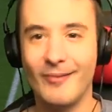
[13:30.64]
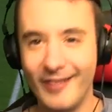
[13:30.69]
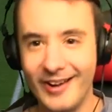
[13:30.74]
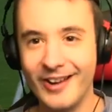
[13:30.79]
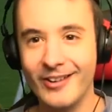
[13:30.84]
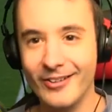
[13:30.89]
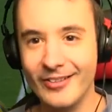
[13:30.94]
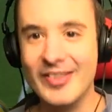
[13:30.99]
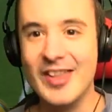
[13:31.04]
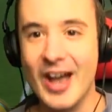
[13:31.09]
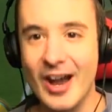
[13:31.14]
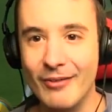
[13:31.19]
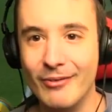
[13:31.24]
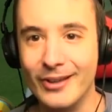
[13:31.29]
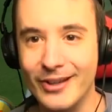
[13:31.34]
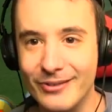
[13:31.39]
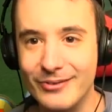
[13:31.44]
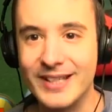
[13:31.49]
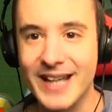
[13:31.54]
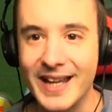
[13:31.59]
We all
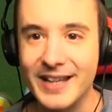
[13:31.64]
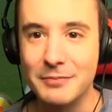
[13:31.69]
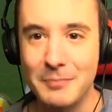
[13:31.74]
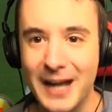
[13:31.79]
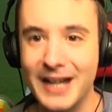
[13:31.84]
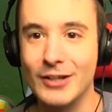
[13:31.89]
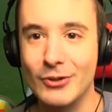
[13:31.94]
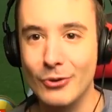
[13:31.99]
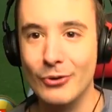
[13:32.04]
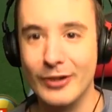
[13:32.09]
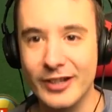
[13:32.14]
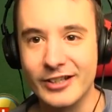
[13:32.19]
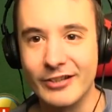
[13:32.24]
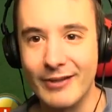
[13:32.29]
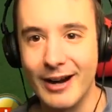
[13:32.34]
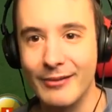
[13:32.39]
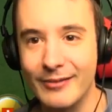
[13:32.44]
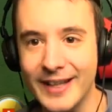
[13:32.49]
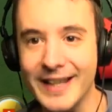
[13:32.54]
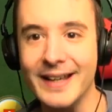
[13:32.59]
know who takes my corners
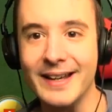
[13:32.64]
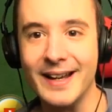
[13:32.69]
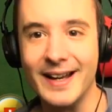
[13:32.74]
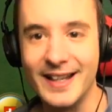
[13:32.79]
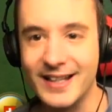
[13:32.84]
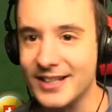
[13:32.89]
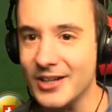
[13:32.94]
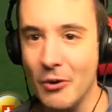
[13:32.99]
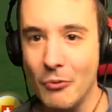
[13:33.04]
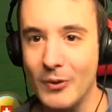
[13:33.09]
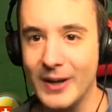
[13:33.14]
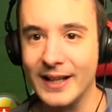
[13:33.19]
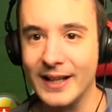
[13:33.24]
around here, and it's not